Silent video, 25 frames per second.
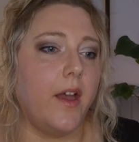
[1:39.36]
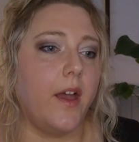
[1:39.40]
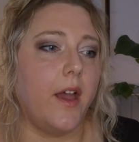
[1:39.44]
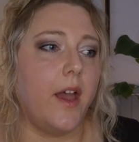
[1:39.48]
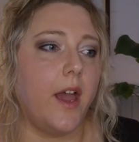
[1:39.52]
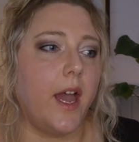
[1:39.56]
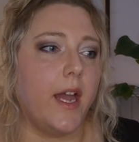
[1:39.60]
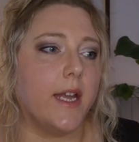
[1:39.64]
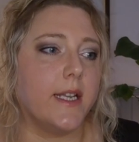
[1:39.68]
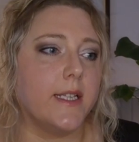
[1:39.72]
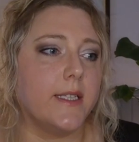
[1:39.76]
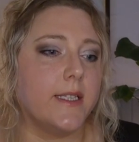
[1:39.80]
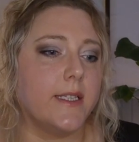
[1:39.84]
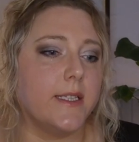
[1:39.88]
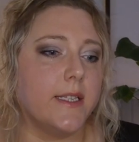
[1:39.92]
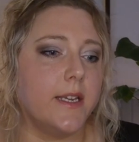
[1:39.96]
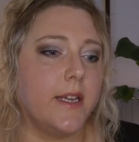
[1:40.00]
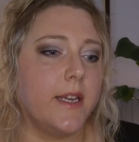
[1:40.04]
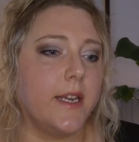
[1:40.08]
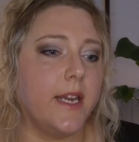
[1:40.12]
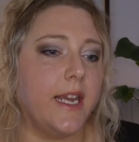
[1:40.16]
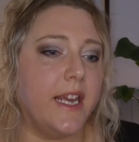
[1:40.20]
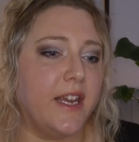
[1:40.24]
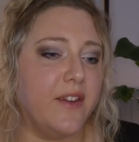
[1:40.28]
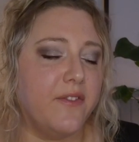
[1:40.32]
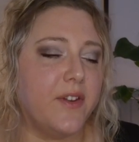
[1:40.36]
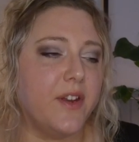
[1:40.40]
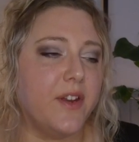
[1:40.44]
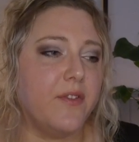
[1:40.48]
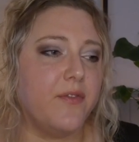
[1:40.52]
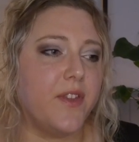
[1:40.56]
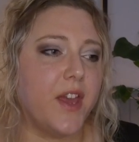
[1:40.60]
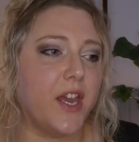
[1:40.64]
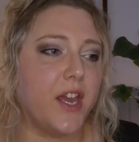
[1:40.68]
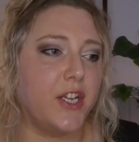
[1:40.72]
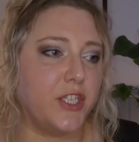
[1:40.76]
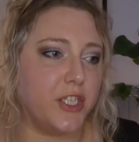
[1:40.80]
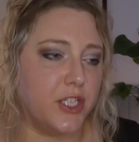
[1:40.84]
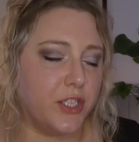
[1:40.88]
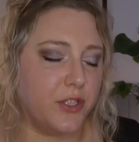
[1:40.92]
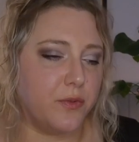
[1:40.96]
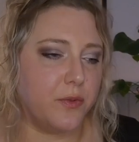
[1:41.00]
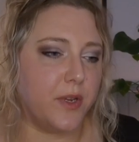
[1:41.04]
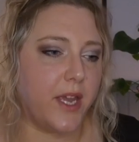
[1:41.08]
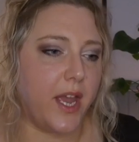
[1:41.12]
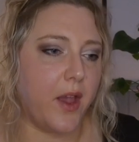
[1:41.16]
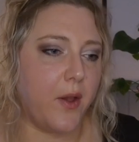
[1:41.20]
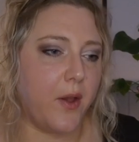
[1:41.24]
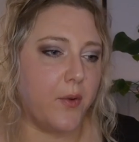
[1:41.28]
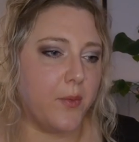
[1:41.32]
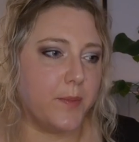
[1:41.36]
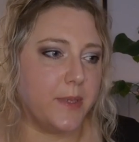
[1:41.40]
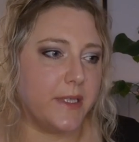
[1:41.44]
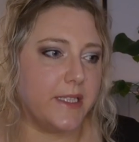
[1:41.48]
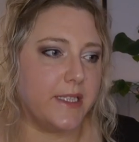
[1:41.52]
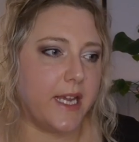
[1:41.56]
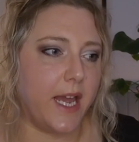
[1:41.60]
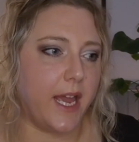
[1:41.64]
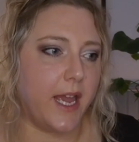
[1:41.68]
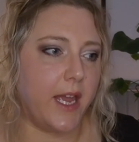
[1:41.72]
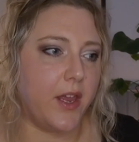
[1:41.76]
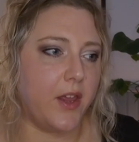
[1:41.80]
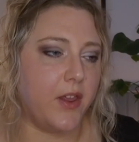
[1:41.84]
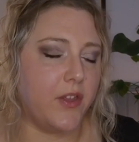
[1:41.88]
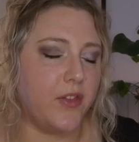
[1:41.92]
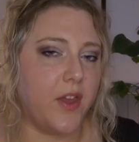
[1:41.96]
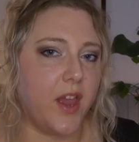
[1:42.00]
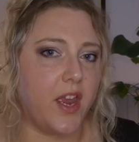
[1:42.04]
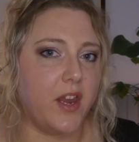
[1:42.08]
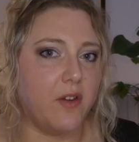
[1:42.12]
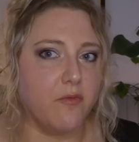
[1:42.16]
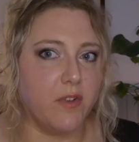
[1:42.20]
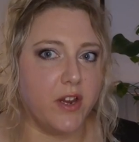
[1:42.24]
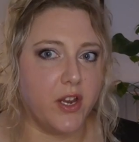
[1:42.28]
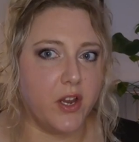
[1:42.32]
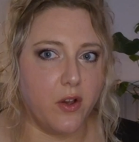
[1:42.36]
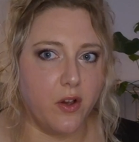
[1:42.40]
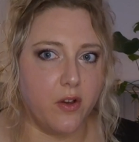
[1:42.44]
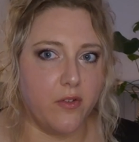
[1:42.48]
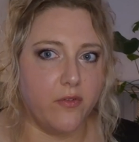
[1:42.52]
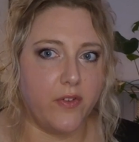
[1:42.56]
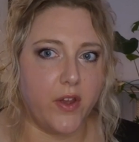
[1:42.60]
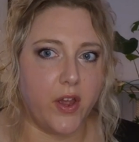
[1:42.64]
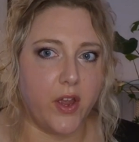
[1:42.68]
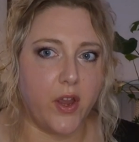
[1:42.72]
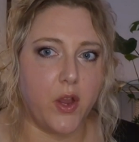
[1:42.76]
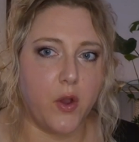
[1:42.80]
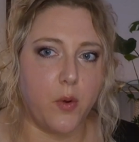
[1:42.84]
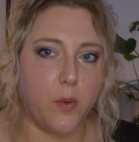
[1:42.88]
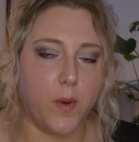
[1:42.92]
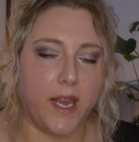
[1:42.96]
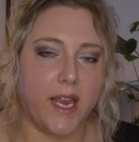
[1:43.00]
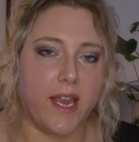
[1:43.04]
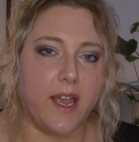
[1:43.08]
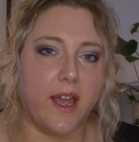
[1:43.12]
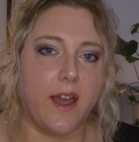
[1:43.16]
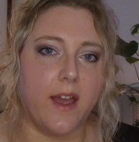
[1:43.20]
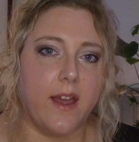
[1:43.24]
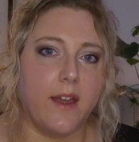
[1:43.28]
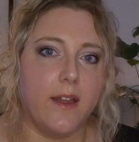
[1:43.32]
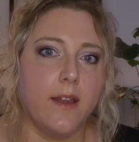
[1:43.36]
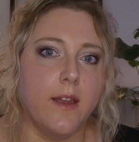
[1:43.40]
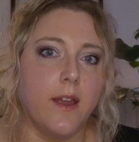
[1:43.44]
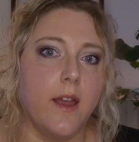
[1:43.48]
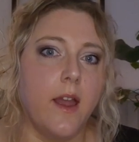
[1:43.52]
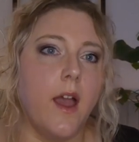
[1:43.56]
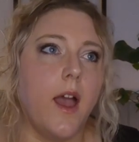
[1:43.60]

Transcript: And even if they do get upset, they recover quicker.